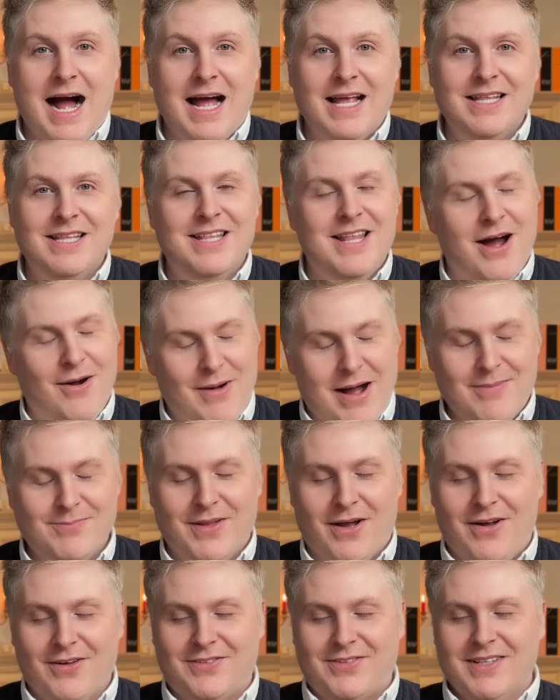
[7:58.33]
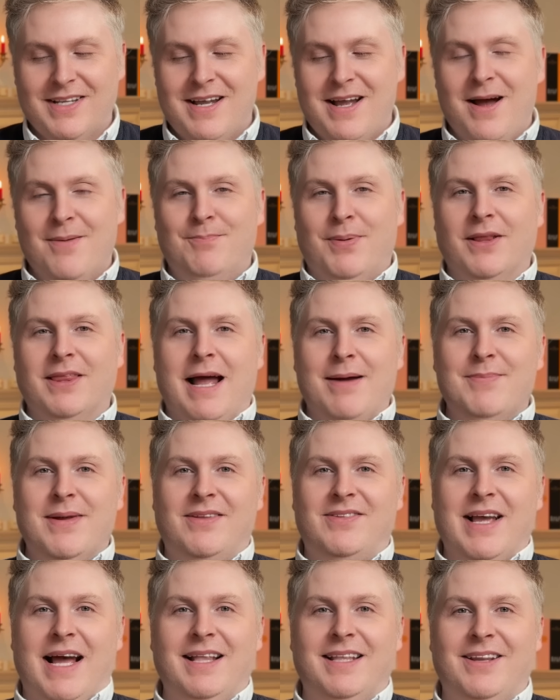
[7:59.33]
No, I'm not. But let me
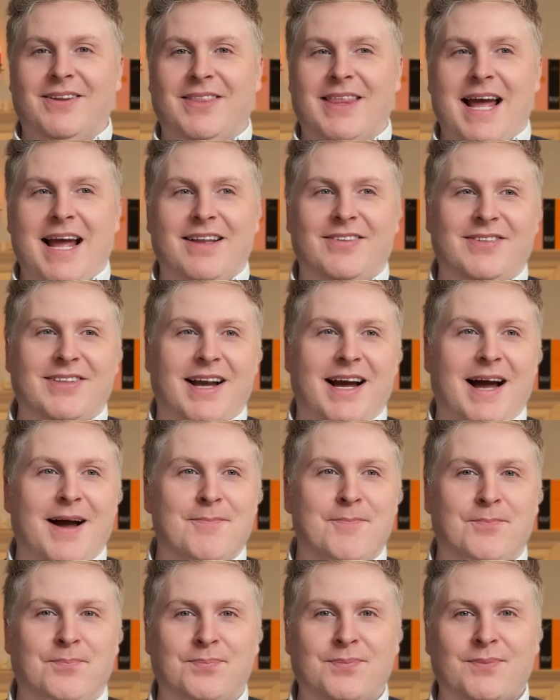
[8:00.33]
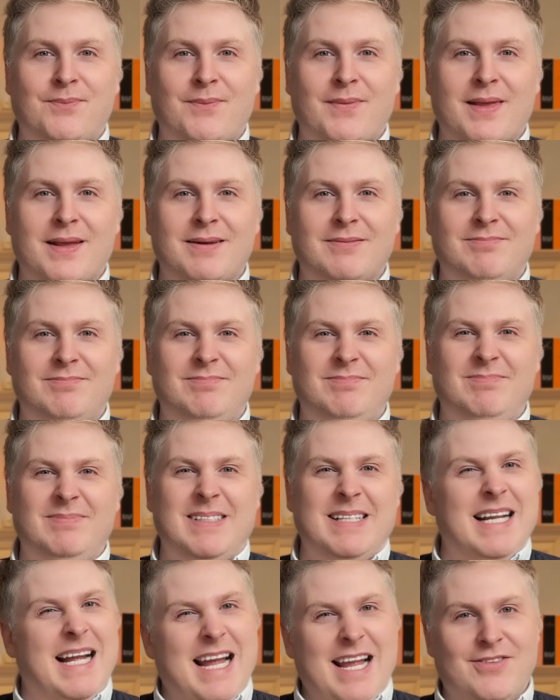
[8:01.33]
tell you this,
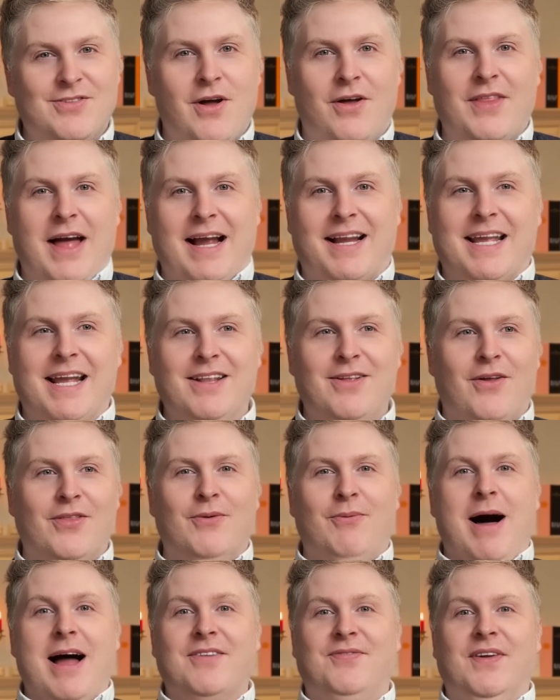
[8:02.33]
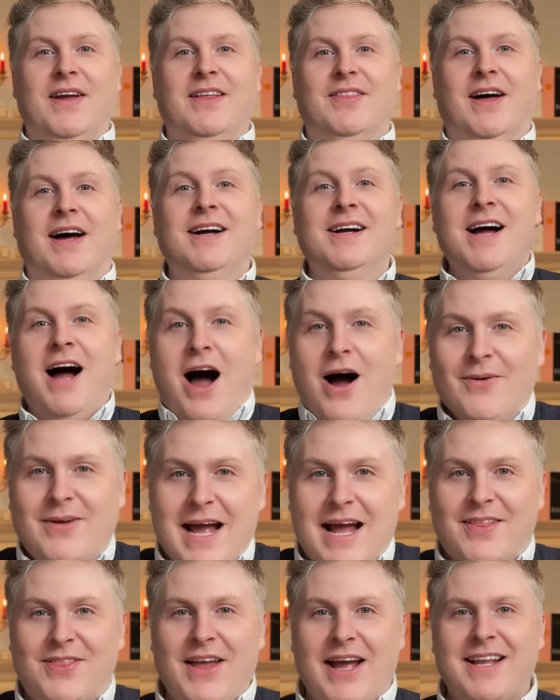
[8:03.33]
he's not that keen on the wife either.
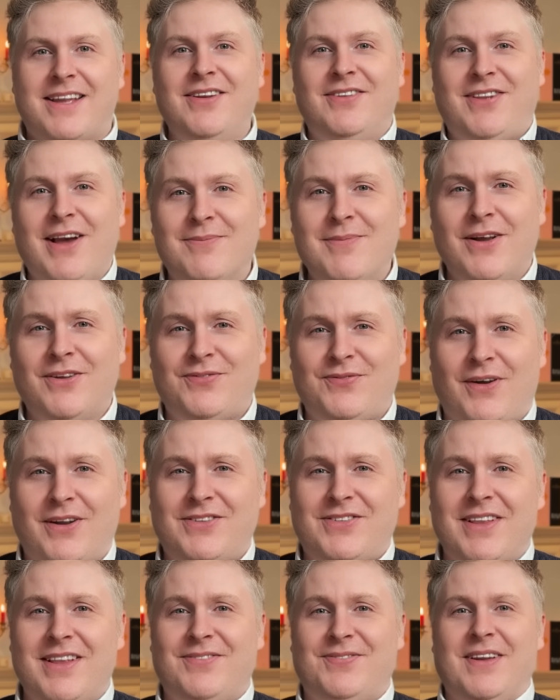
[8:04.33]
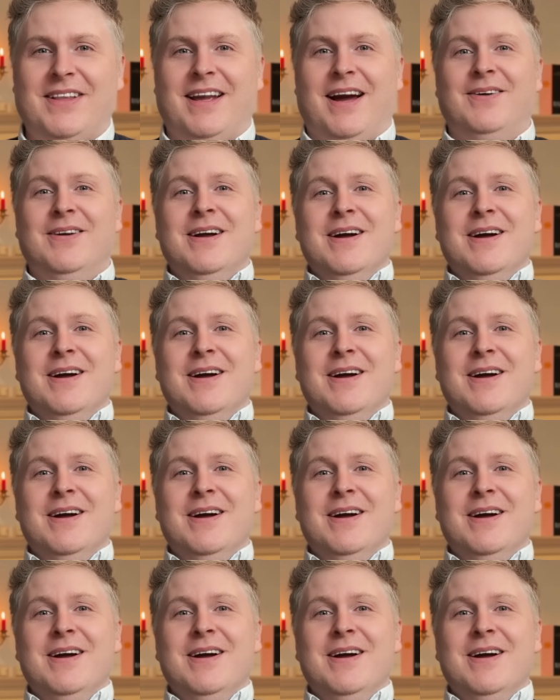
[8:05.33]
Okay, thank you so much for watching this video.